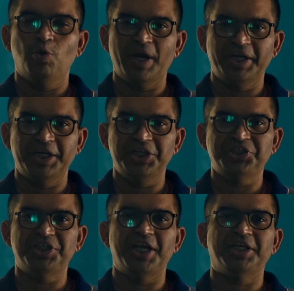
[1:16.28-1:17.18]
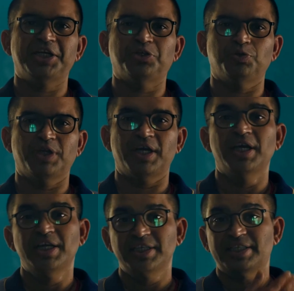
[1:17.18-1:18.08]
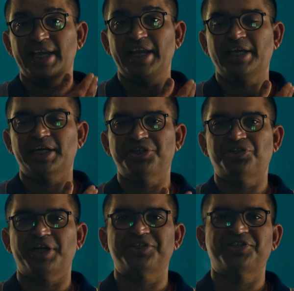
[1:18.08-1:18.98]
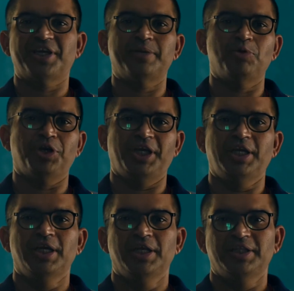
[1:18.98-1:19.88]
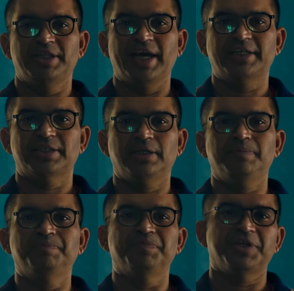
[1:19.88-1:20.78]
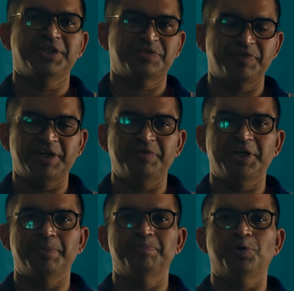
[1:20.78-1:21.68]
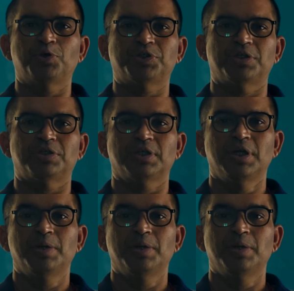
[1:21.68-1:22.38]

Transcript: who were initiated to the sacred thread ceremony that is very, very important